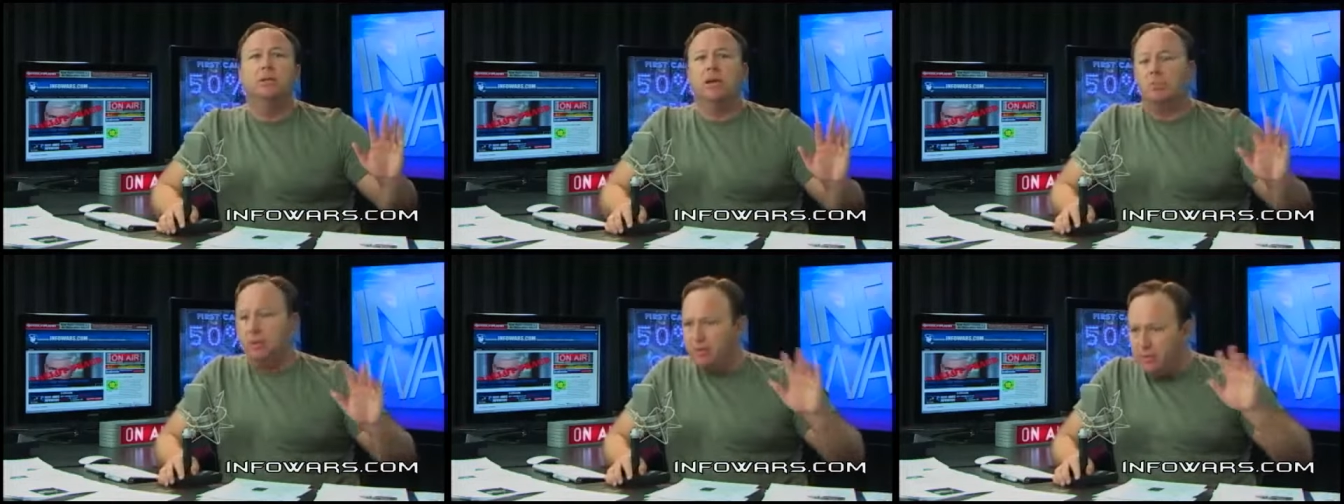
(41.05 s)

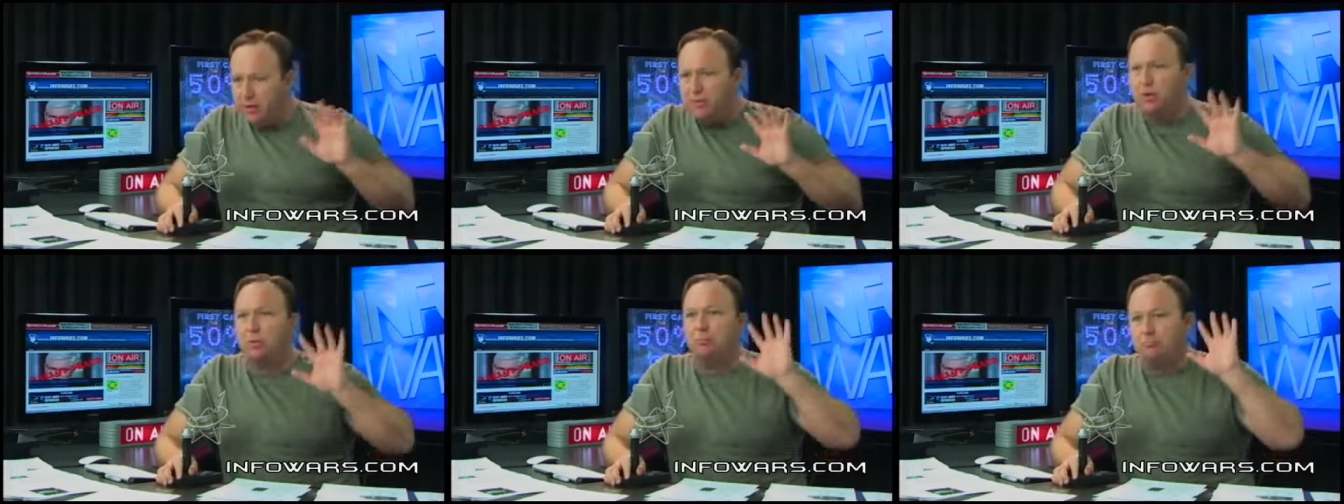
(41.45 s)
I mean,
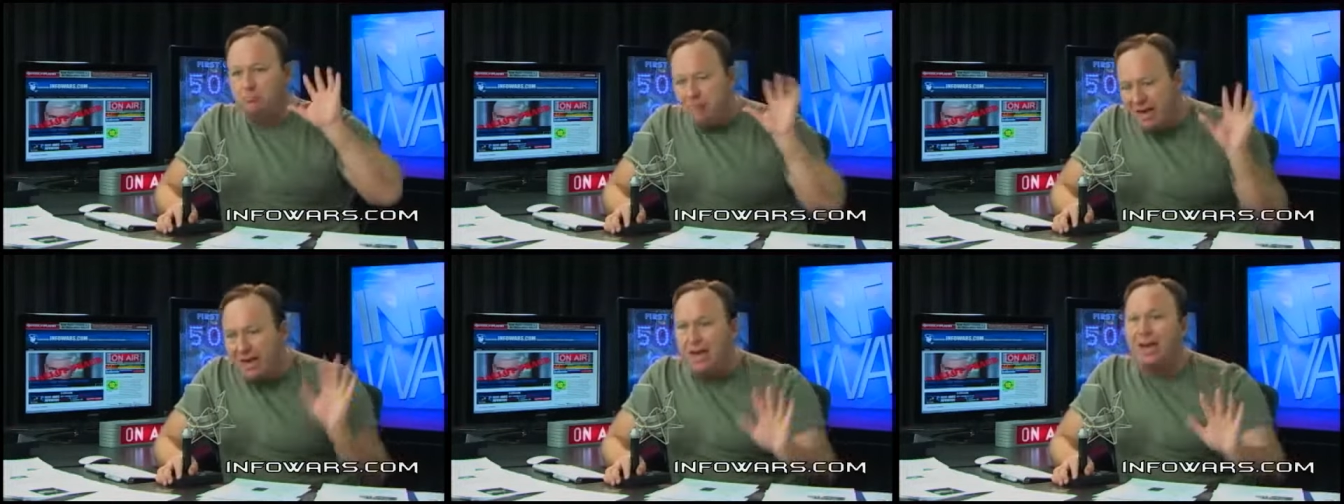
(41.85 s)
these are
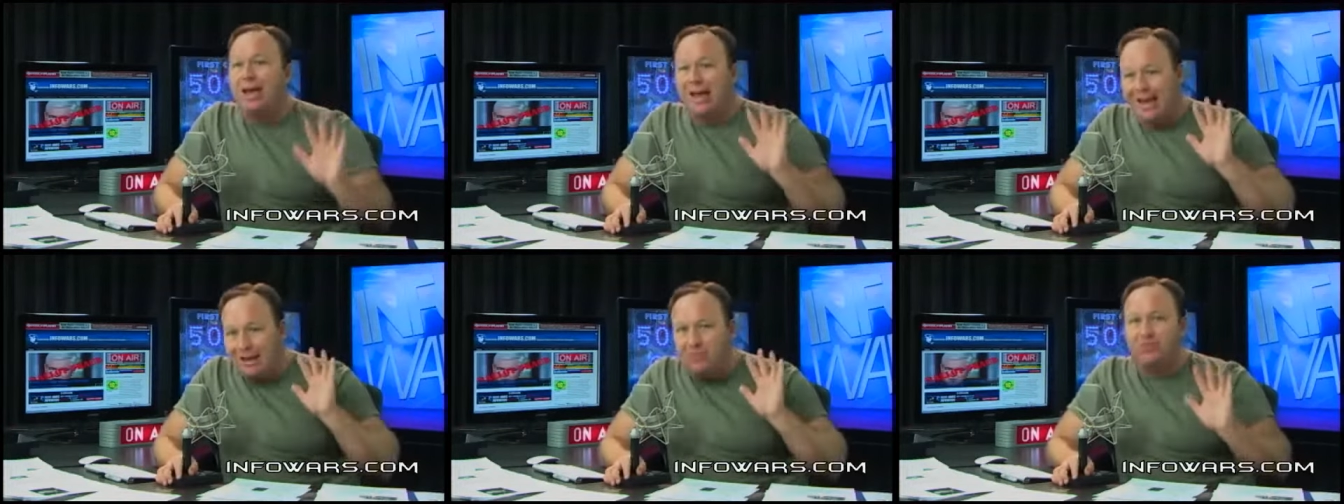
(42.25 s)
big
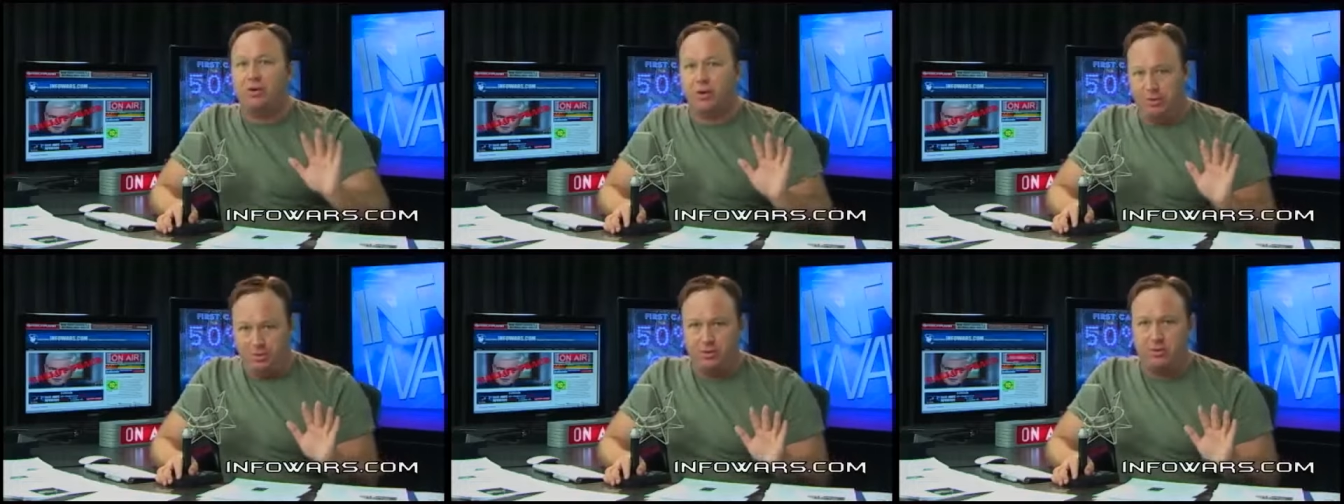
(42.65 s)

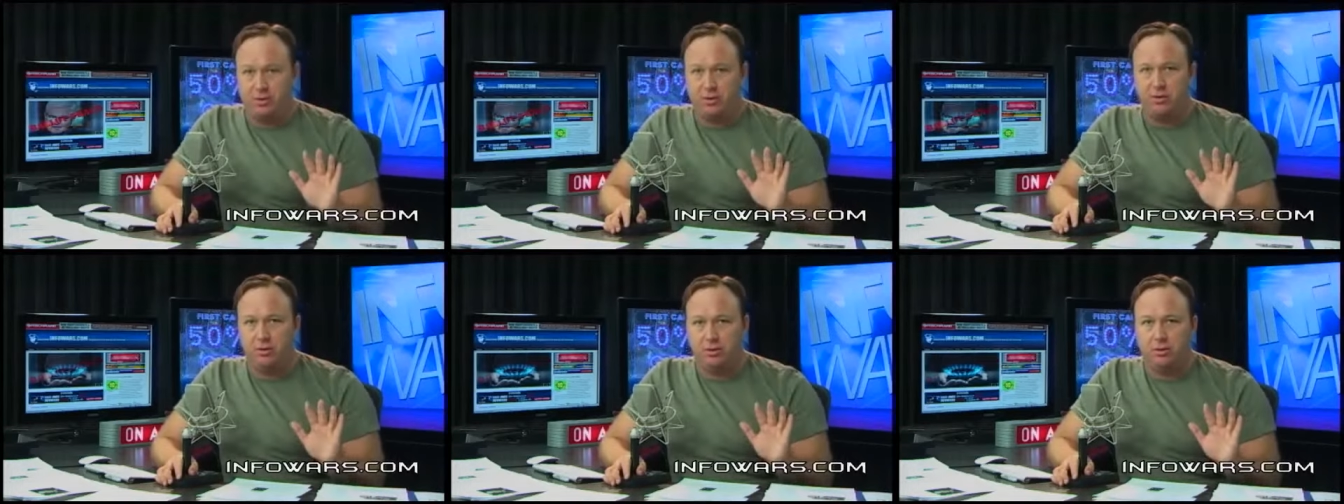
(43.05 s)

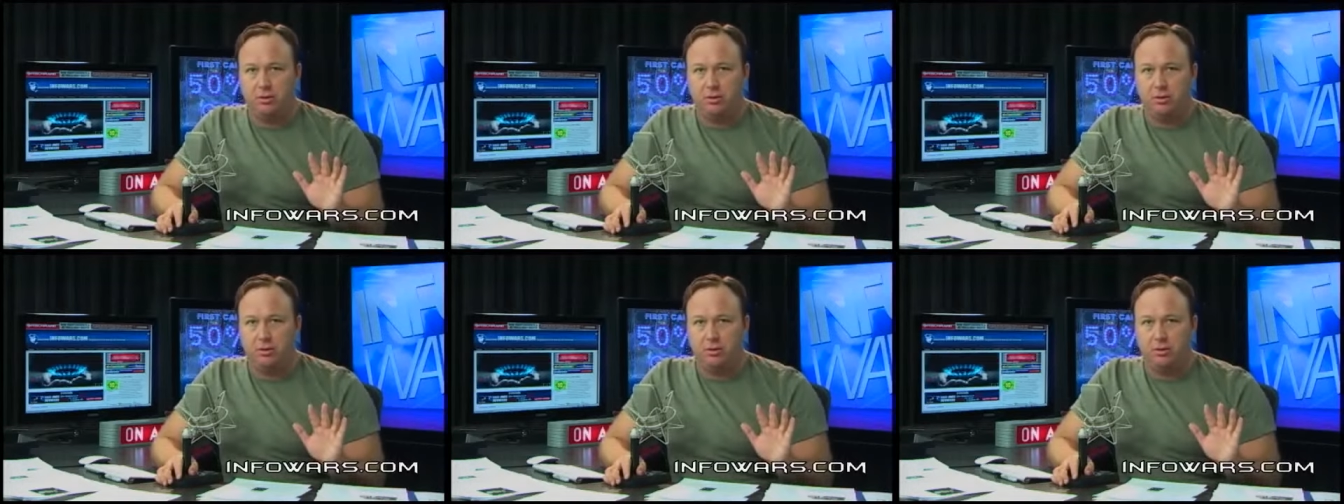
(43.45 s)
incidents.